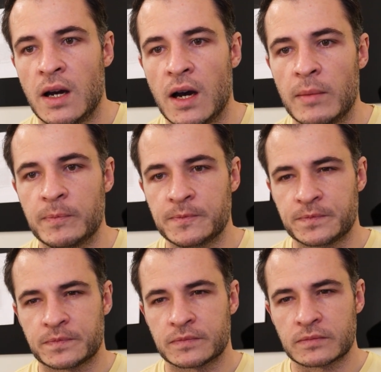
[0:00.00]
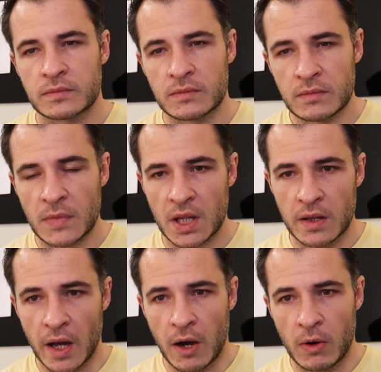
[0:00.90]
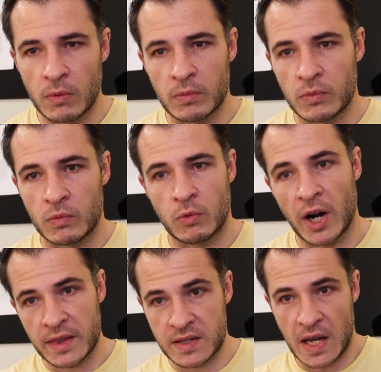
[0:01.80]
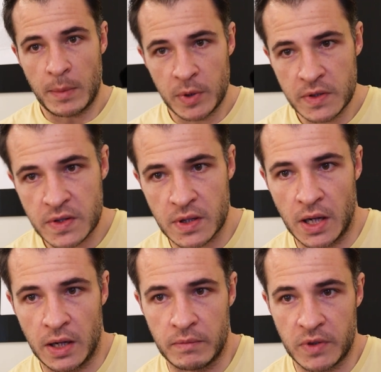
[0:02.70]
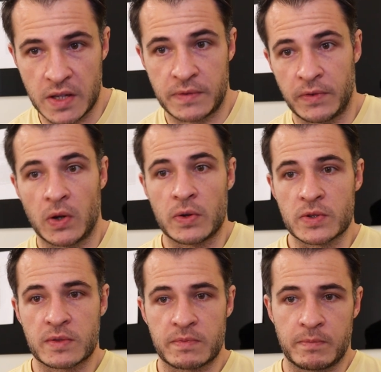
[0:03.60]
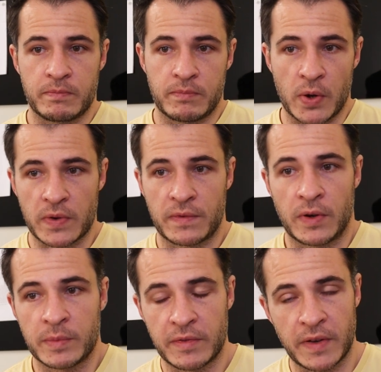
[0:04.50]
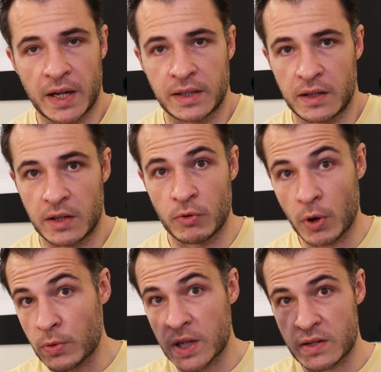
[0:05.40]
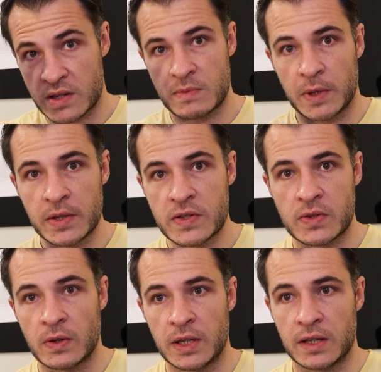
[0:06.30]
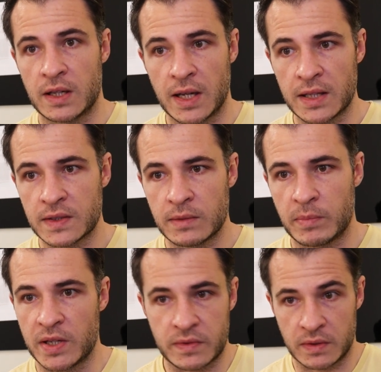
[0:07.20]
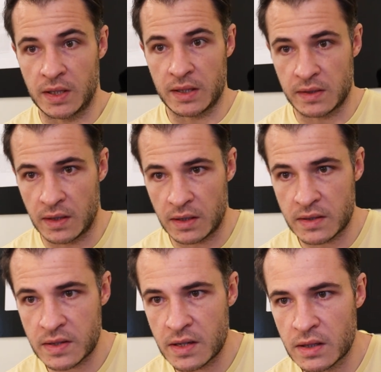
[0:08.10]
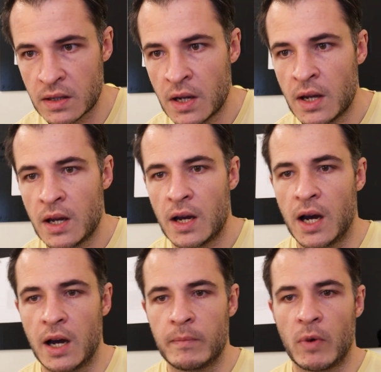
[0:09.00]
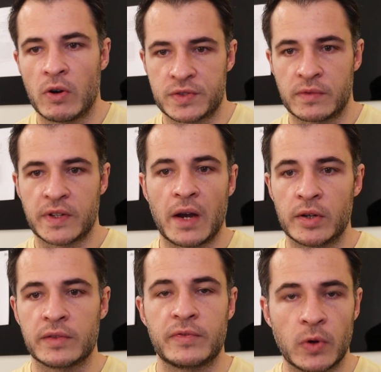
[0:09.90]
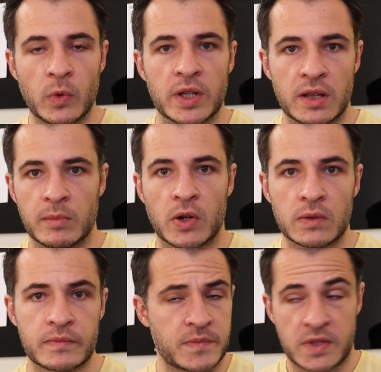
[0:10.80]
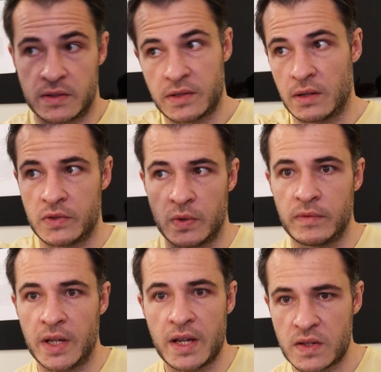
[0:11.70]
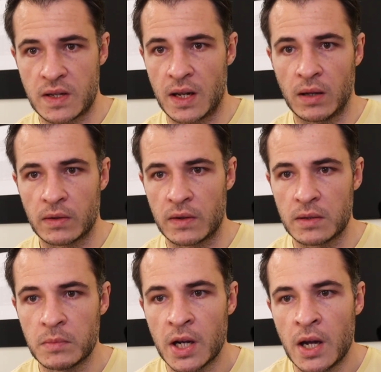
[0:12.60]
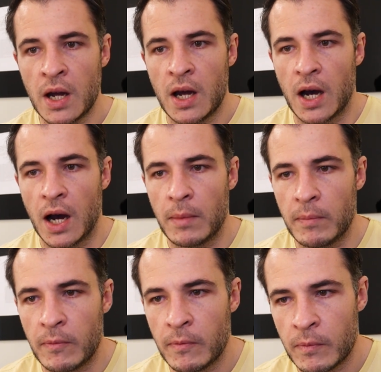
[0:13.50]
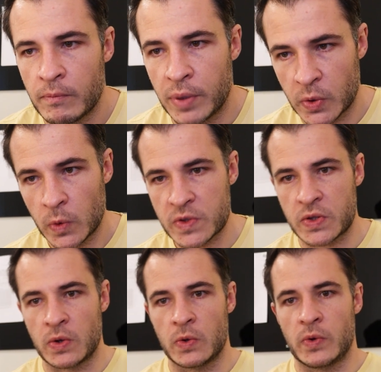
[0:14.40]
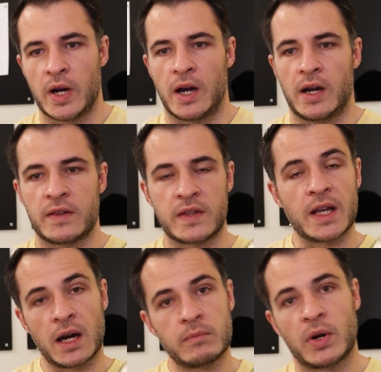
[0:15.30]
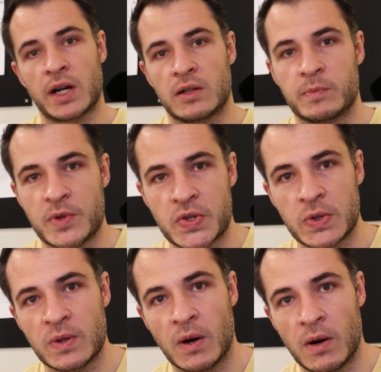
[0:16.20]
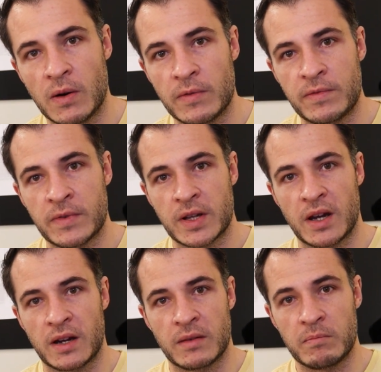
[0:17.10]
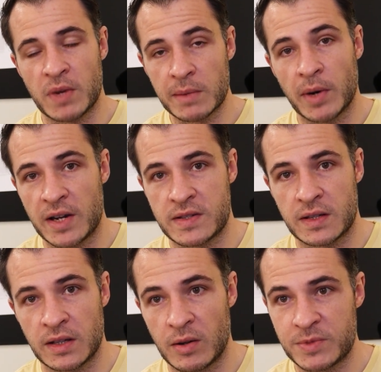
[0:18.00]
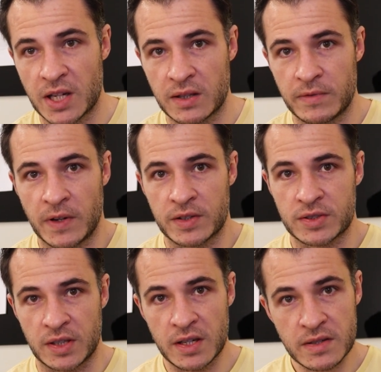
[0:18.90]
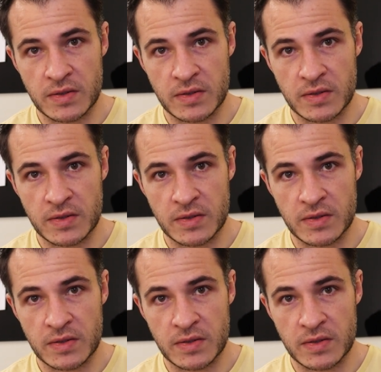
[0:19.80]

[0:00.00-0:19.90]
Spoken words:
Now, why this happens? This follows both from the fact that erroneous splits early in the data, based on the data that it's seen, are sort of carried forward in the model. It's a sort of nested algorithm. But also the unbridled pursuit of minimizing the objective function in